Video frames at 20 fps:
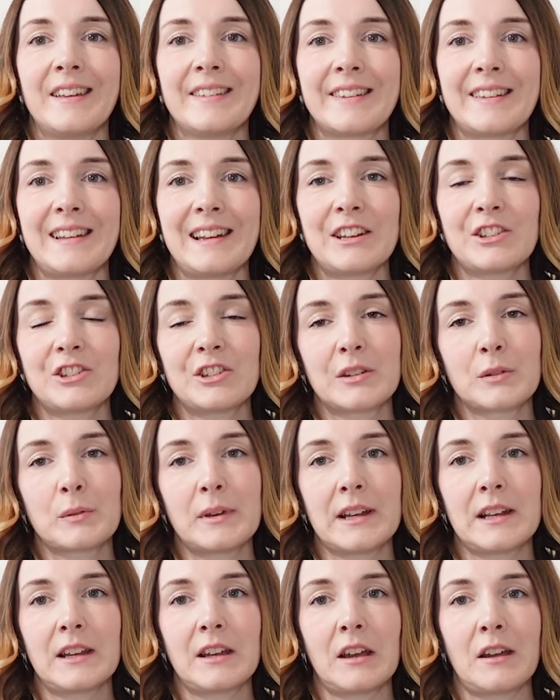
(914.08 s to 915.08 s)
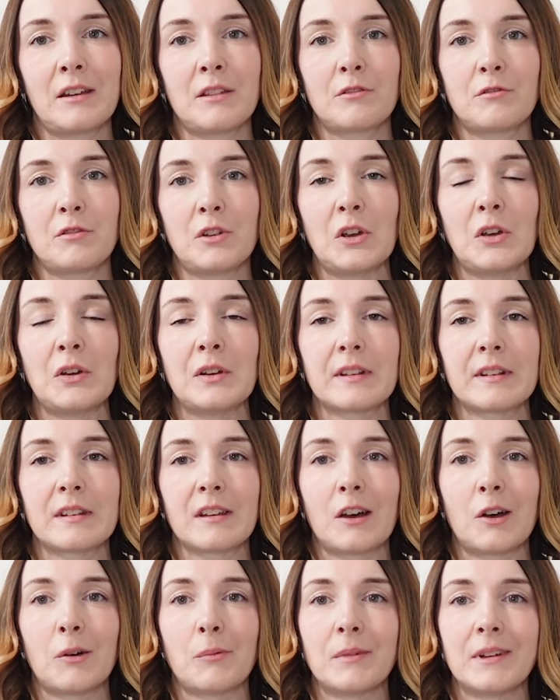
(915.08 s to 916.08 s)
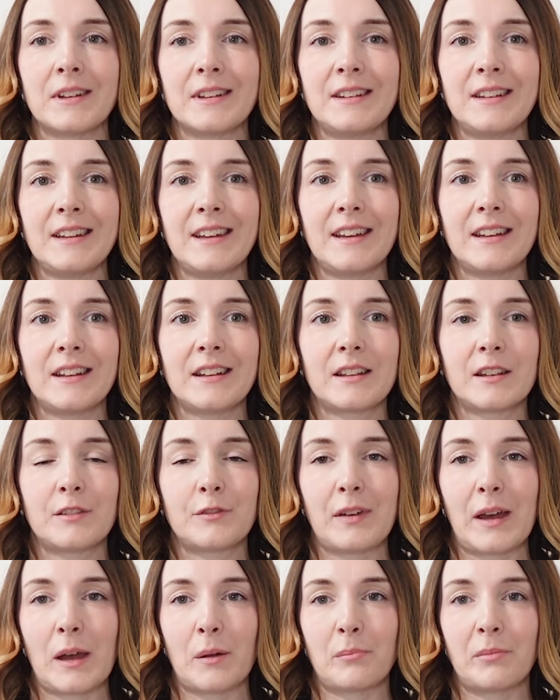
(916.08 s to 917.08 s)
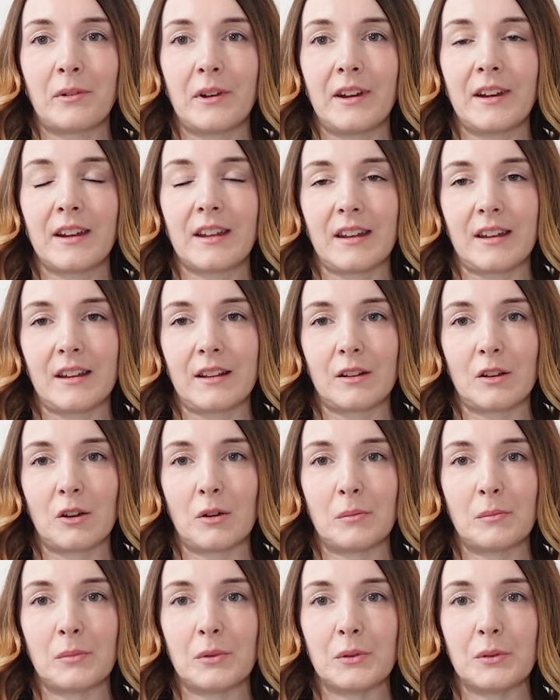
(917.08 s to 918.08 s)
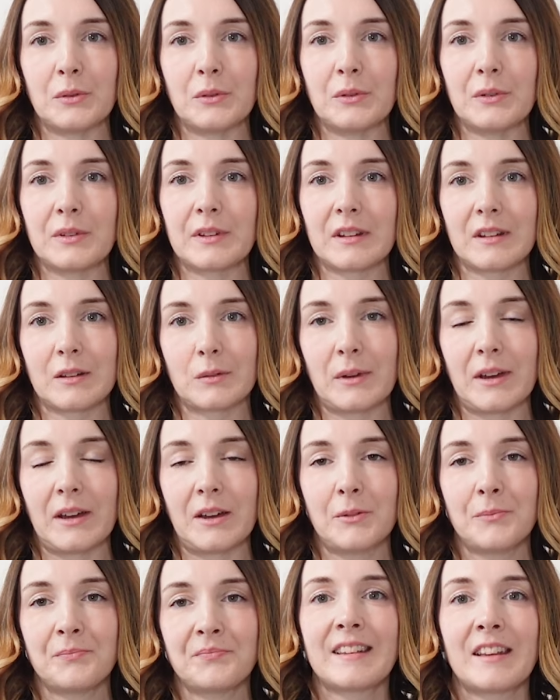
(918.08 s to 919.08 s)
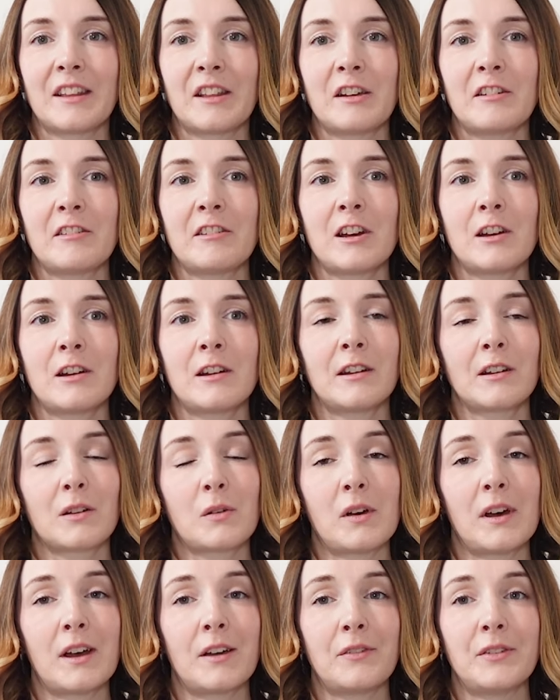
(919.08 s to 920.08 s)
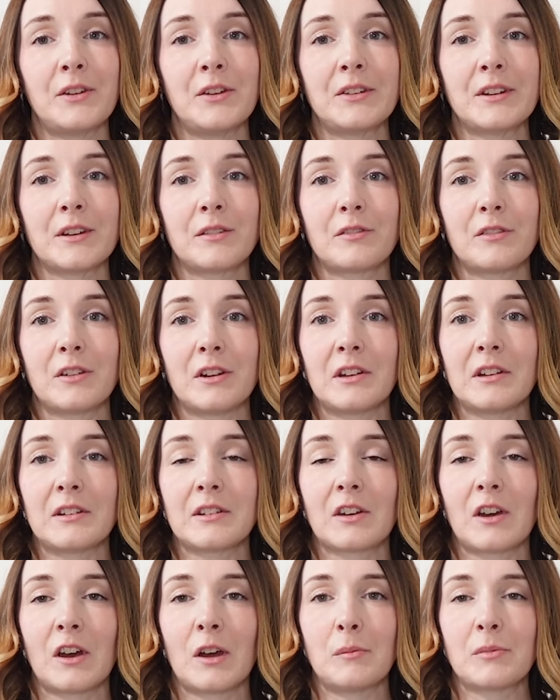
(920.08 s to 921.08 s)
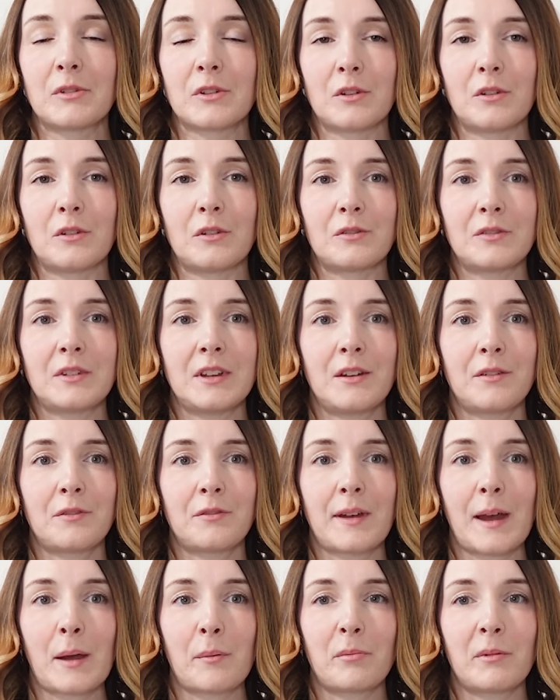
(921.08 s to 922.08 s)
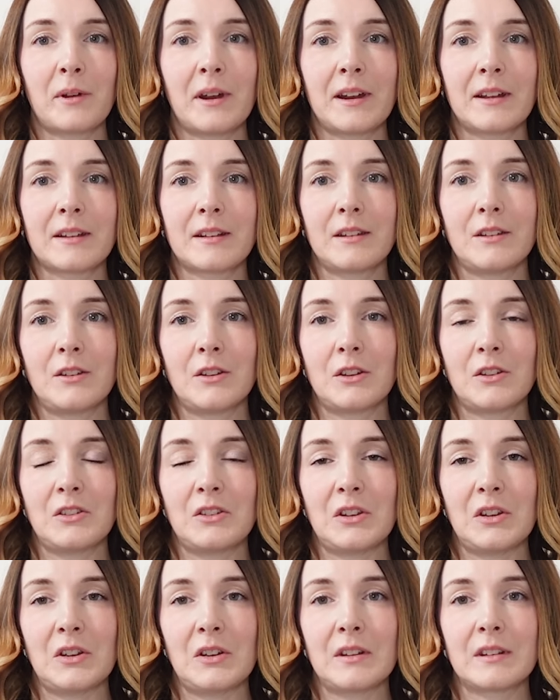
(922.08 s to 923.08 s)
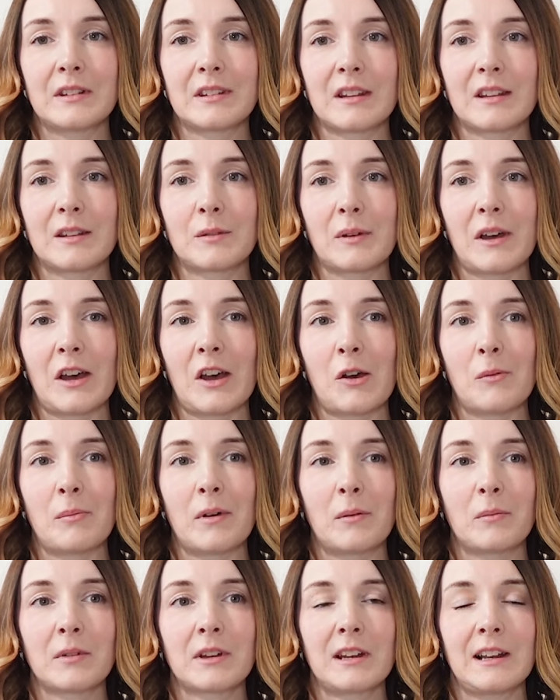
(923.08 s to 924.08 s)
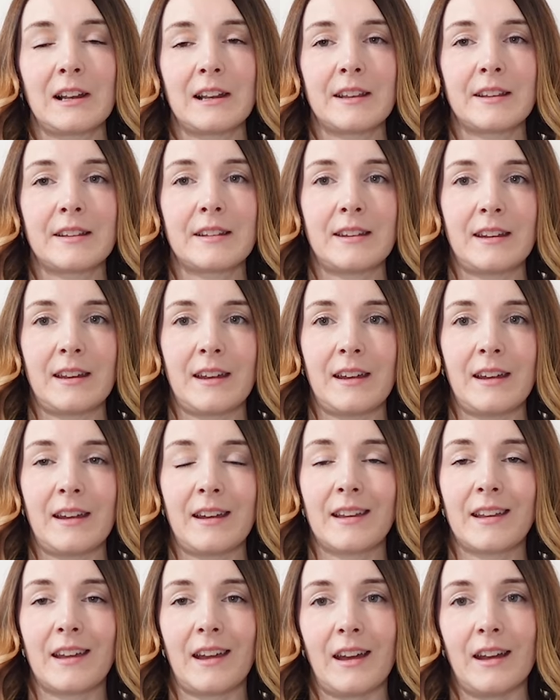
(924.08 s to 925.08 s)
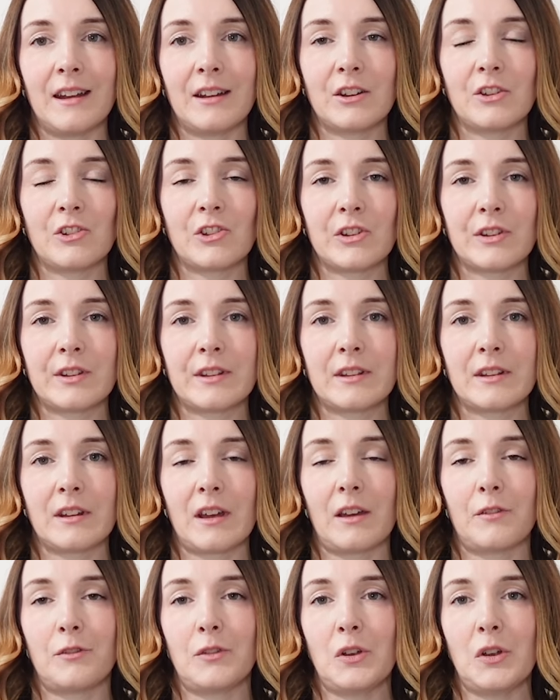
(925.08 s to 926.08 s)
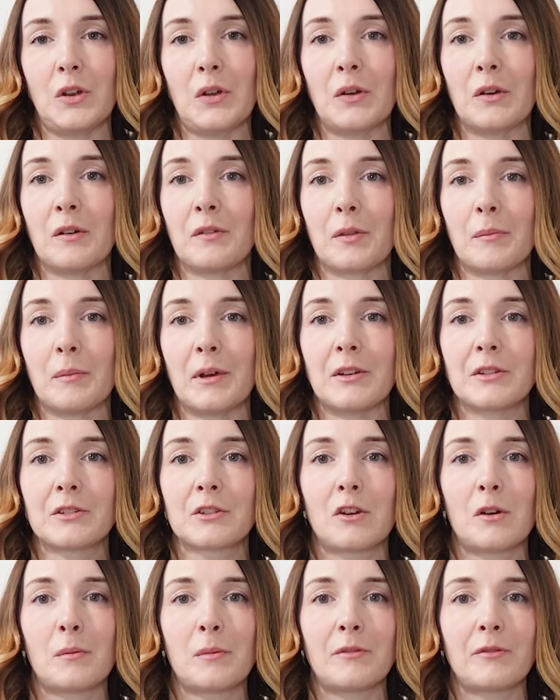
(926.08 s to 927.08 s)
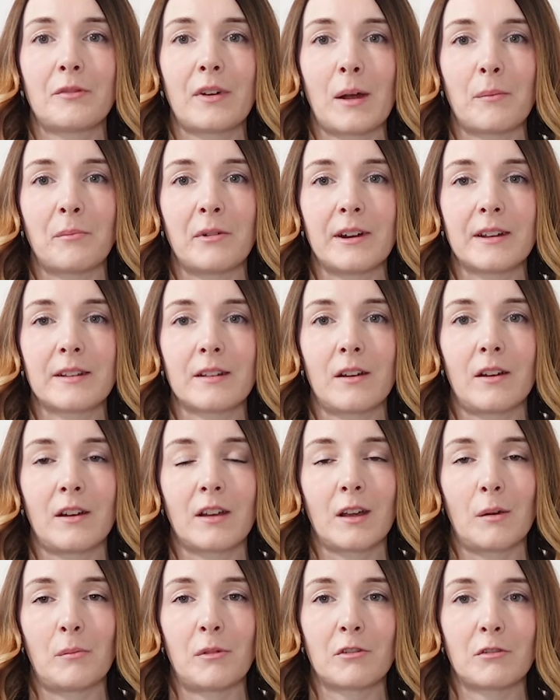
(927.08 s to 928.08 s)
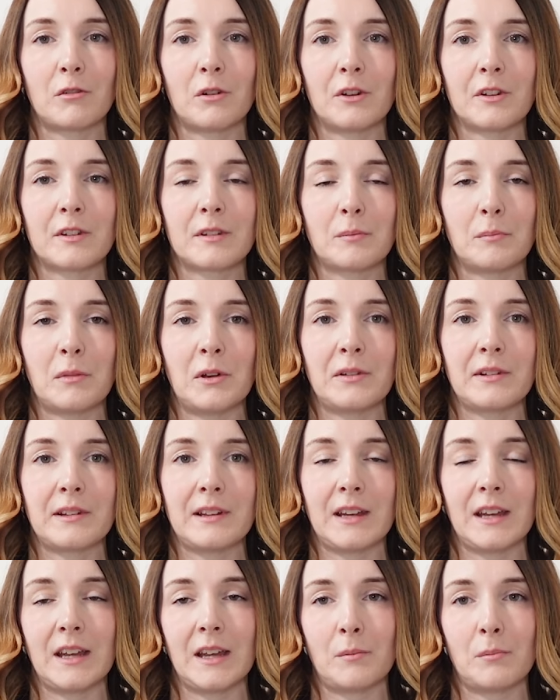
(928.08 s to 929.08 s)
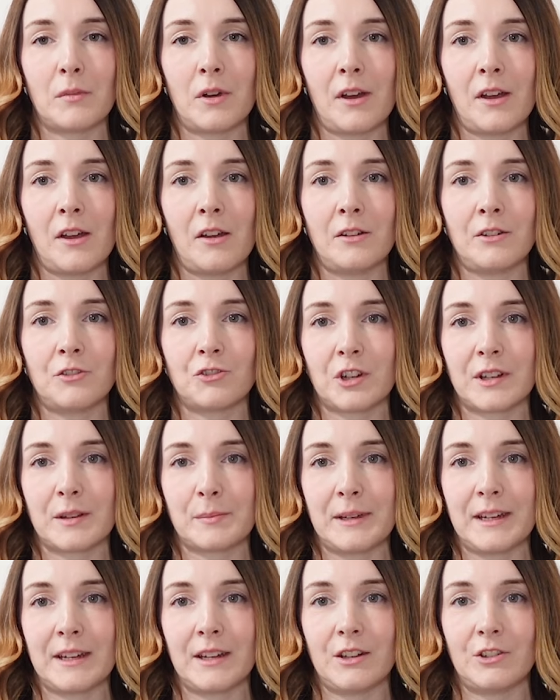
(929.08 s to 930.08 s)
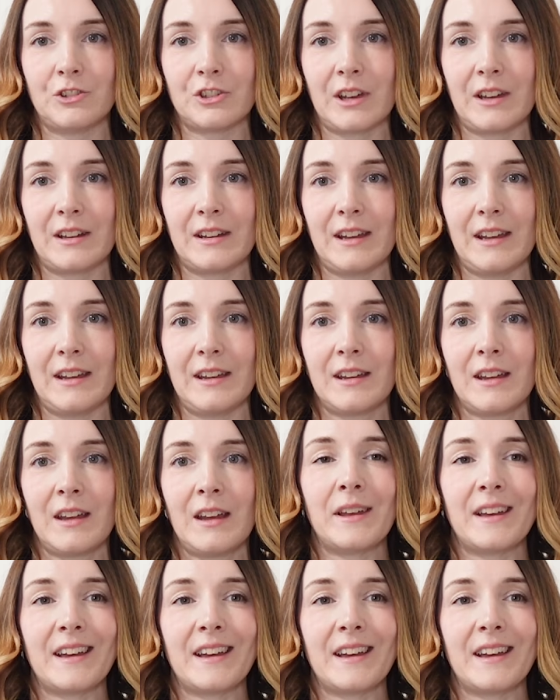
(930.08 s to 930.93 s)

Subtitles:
So let's just quickly go through some knit fabric examples as well. So there are quite a few different types of knit fabrics that you can use as well, but I'm going to list here again just a few of the most common fabrics that I come across mostly in my own dressmaking journey.